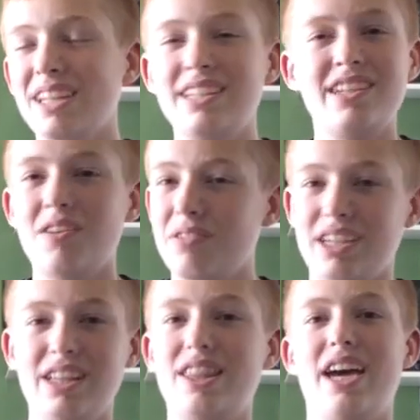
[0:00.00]
you don't
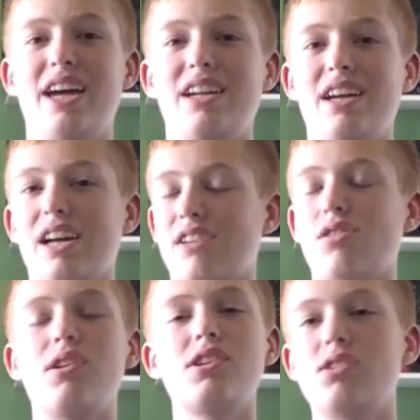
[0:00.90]
need that. As
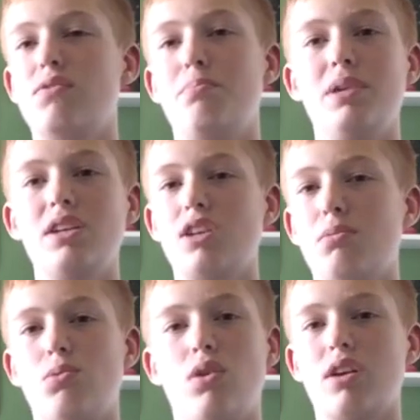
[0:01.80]
long as you have a big tub
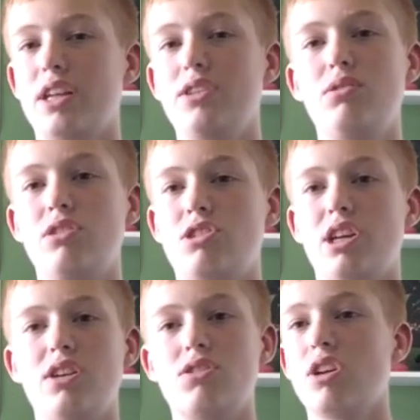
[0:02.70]
of water that you can
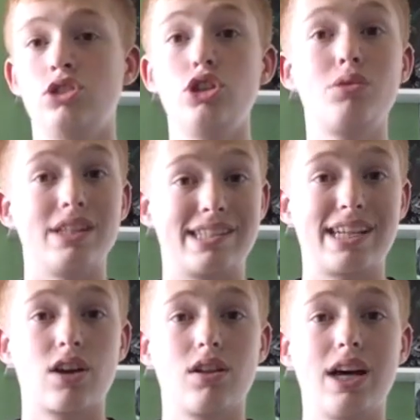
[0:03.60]
change, you can
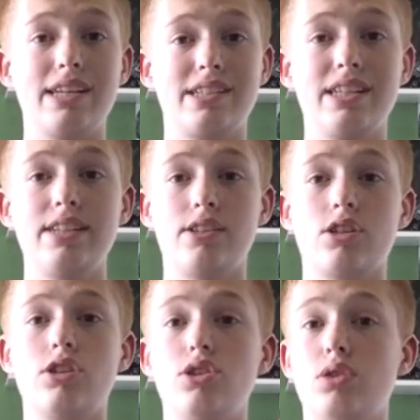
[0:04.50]
sterilize it easier, you